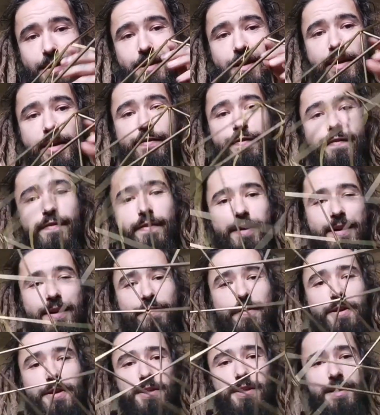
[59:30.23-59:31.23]
I'm gonna
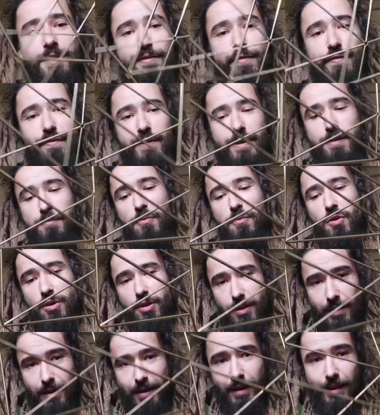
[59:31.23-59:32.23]
hide the the two